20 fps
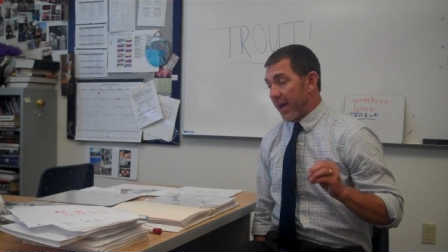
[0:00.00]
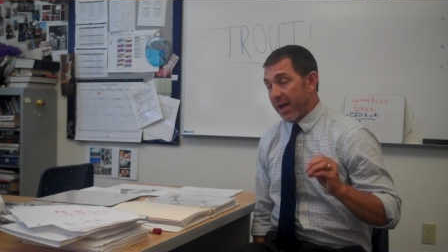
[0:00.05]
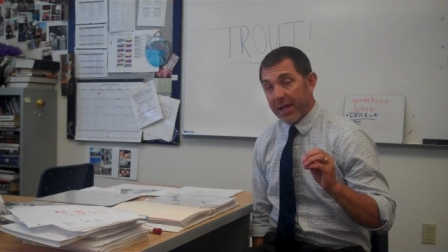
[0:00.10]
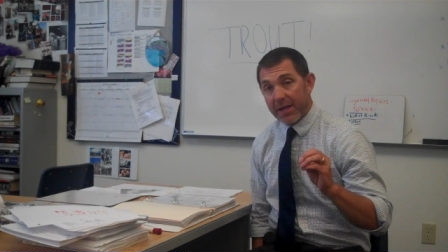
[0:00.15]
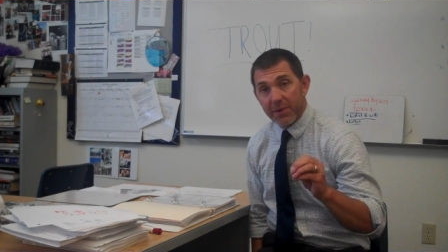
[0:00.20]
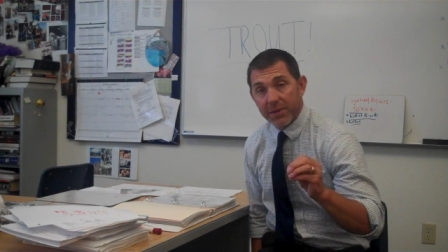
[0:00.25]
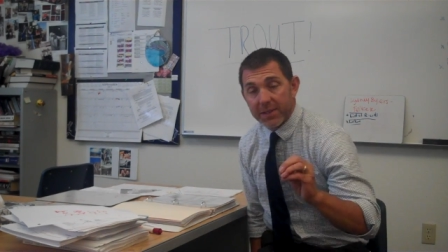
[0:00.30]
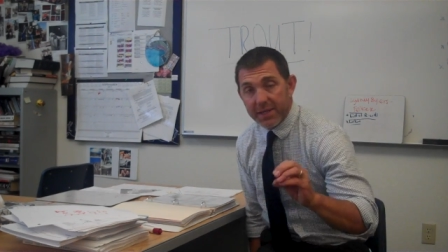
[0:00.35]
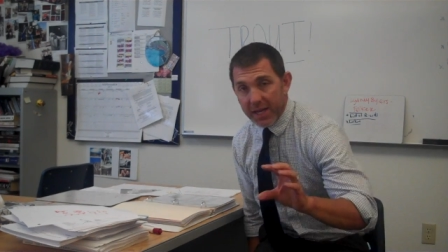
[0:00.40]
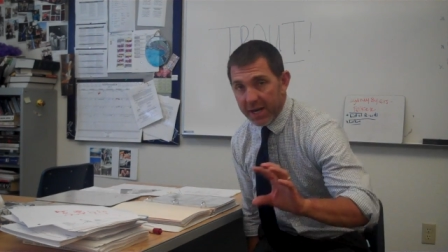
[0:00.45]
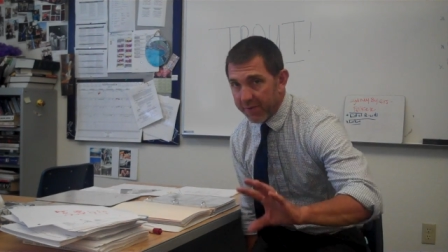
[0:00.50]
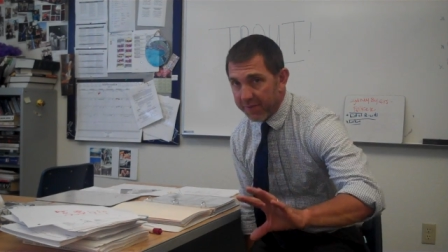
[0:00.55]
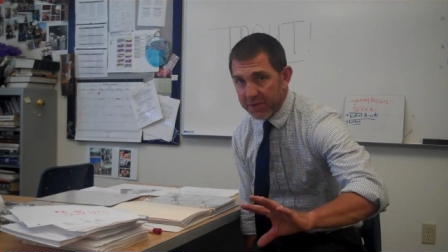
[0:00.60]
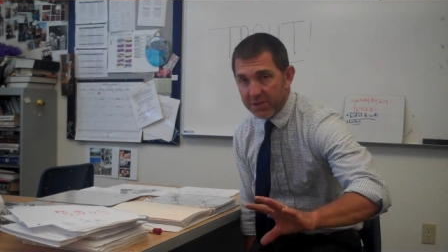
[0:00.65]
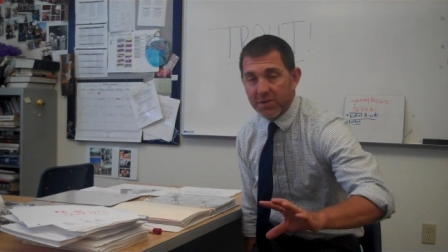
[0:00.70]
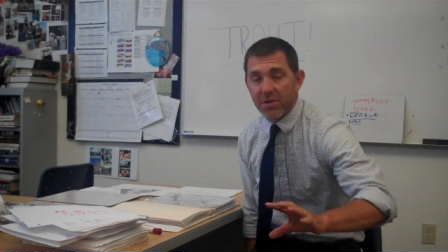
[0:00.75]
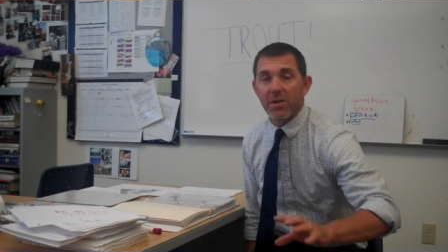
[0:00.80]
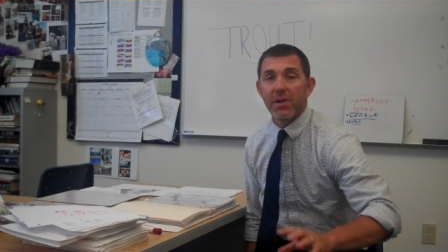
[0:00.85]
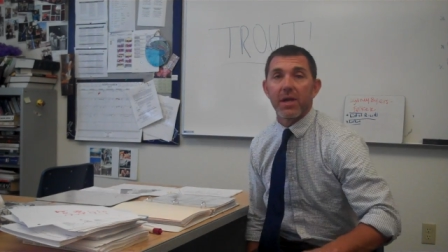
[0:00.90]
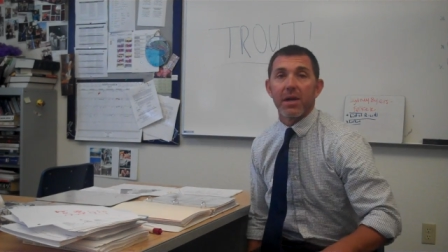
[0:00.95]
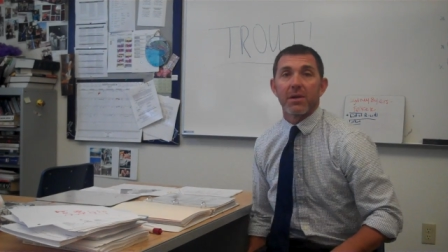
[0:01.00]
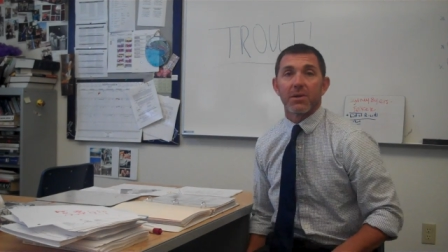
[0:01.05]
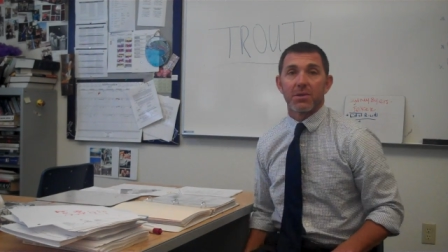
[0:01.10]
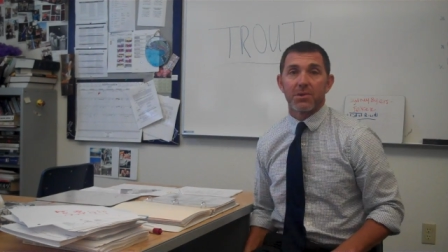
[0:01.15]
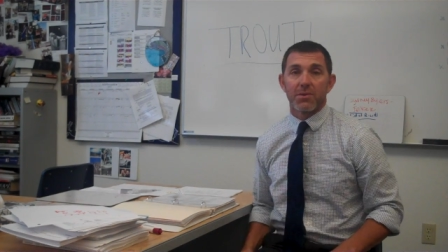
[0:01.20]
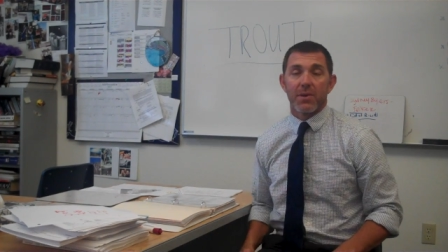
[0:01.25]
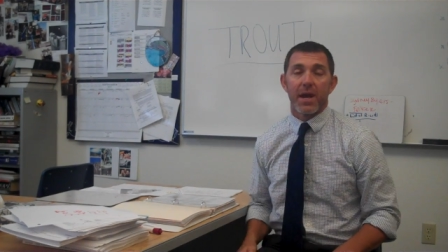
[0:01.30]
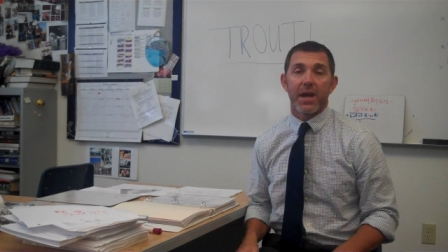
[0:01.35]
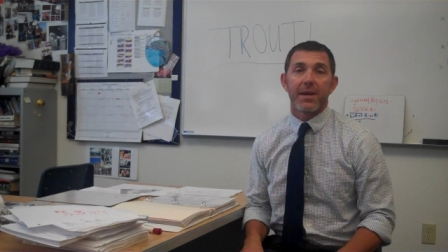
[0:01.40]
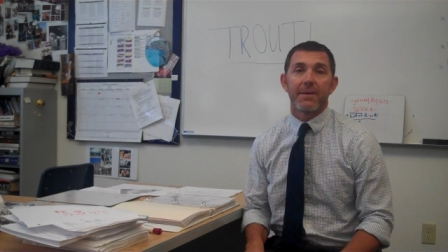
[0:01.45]
like we said, every two
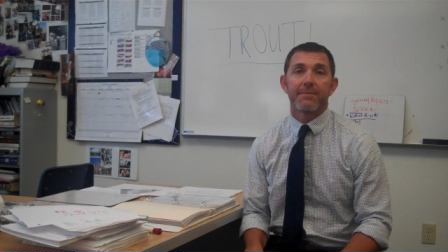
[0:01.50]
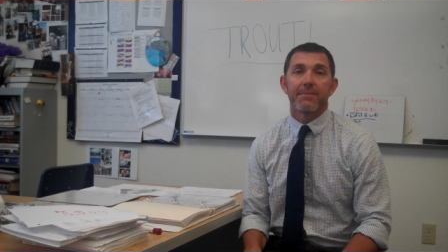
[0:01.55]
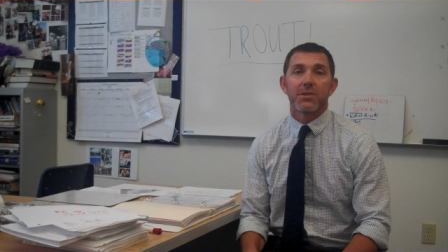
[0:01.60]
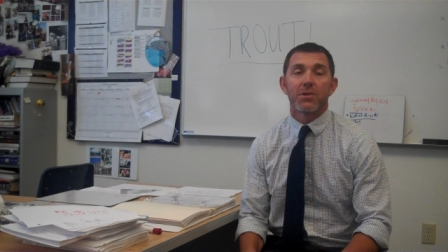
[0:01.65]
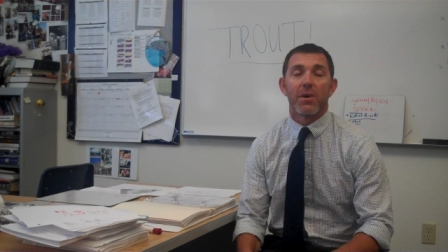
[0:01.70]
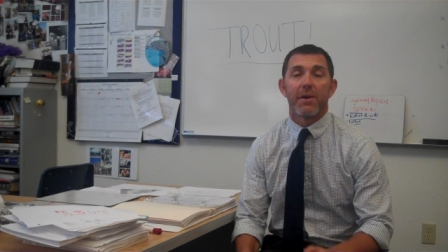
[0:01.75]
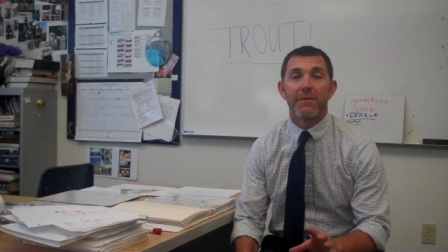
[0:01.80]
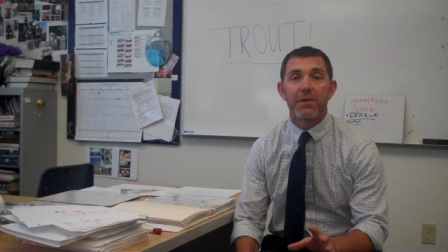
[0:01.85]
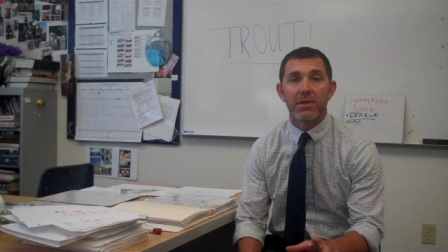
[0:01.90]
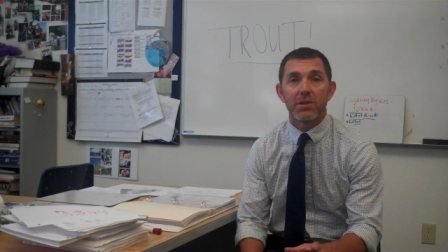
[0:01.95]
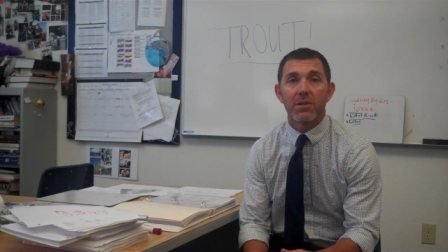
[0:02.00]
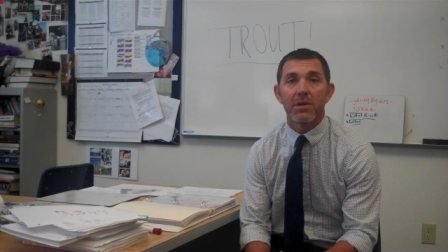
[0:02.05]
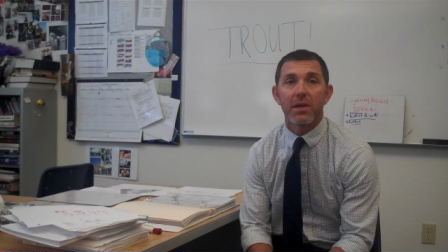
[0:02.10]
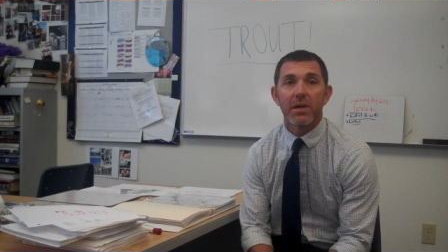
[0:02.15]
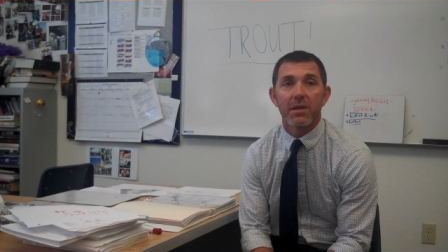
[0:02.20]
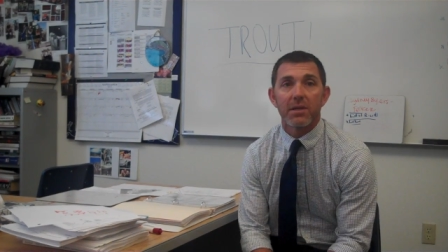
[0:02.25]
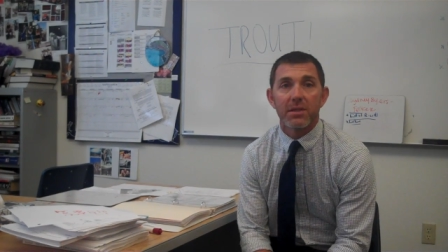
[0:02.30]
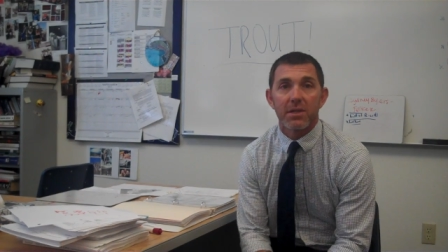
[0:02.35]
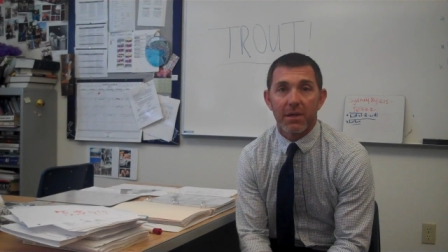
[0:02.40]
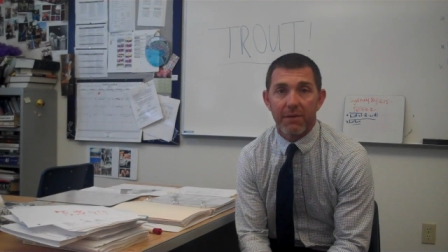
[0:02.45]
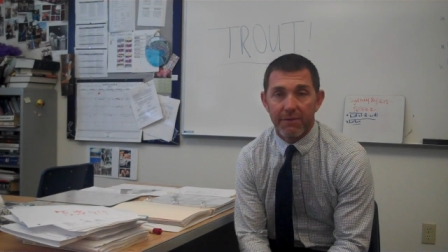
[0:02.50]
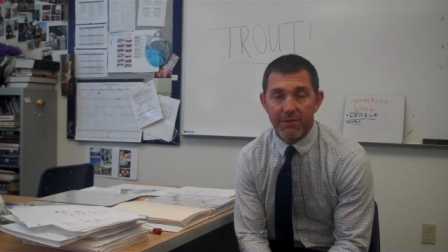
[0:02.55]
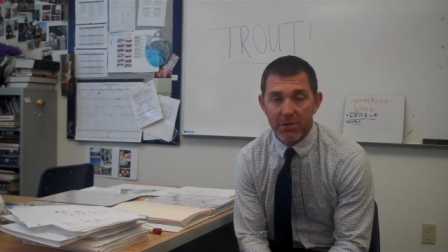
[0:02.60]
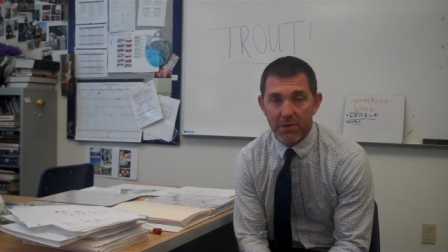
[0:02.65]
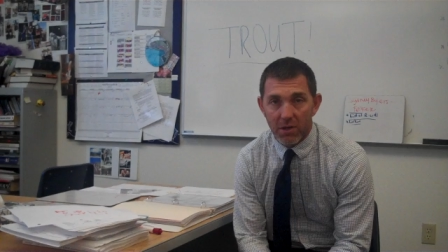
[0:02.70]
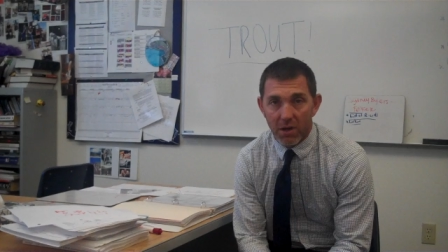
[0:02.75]
years, right? So every two years,